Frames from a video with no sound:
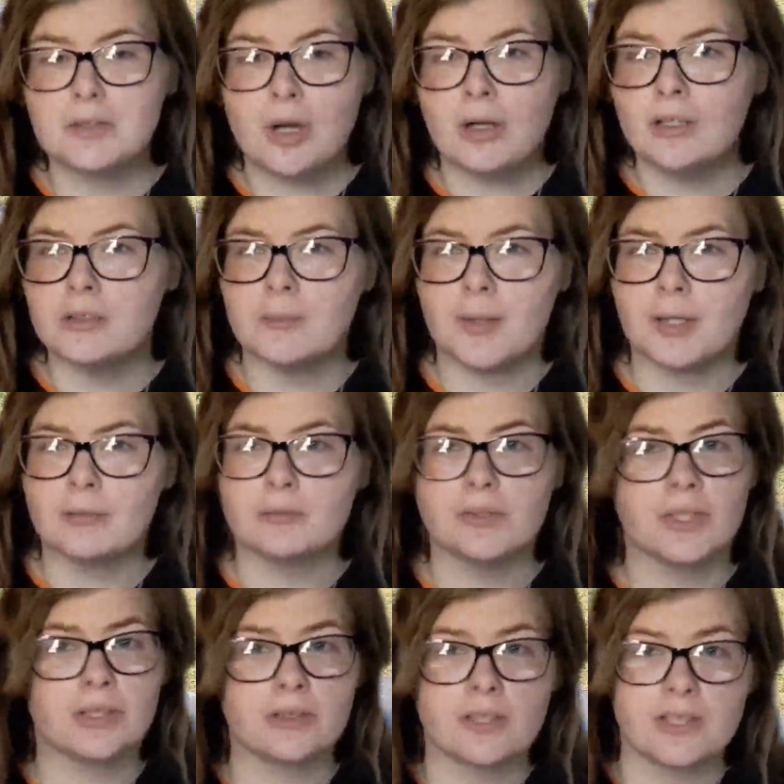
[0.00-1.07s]
talked about
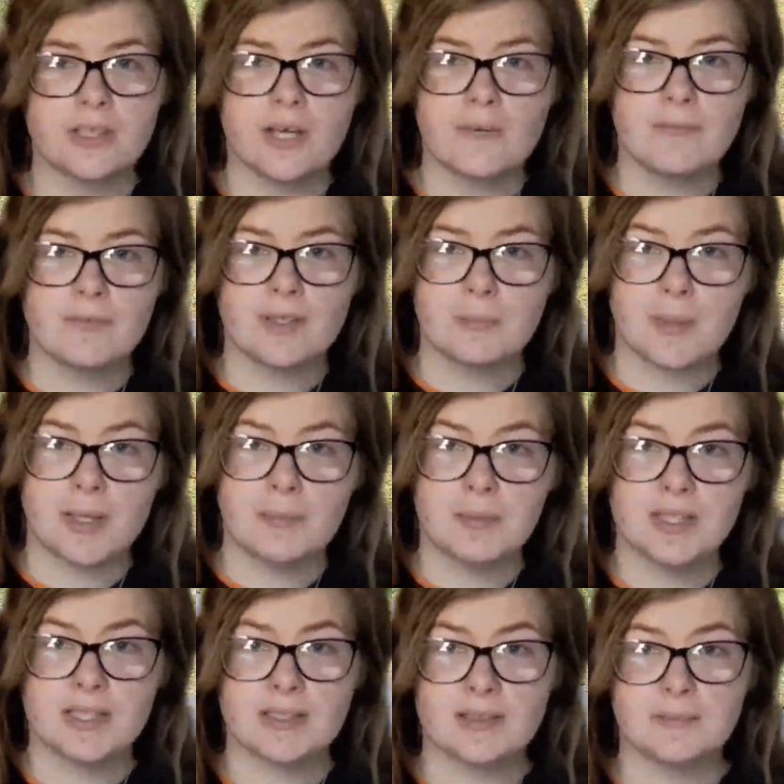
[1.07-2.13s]
nearly enough, in my
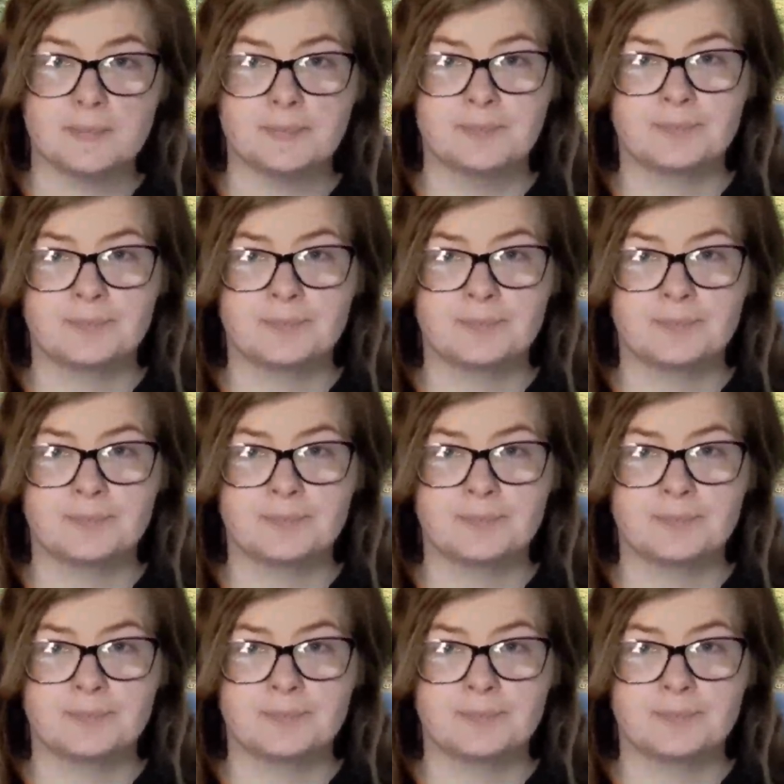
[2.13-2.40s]
opinion.